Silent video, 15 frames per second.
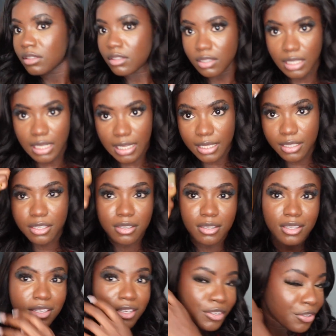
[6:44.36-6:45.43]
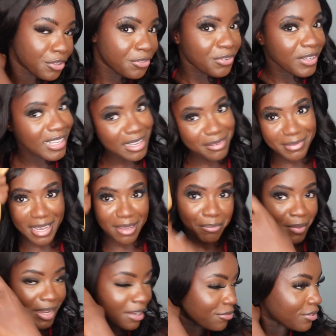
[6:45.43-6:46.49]
Like, you think I'm getting
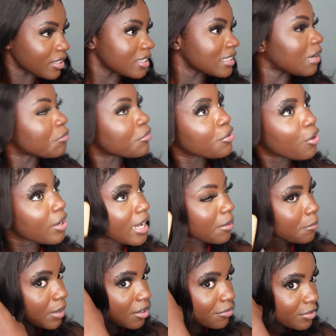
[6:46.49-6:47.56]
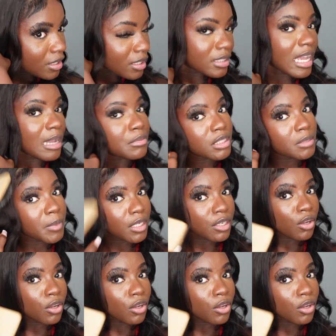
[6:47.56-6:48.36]
paid for this. I'm not getting paid for this, I'm just being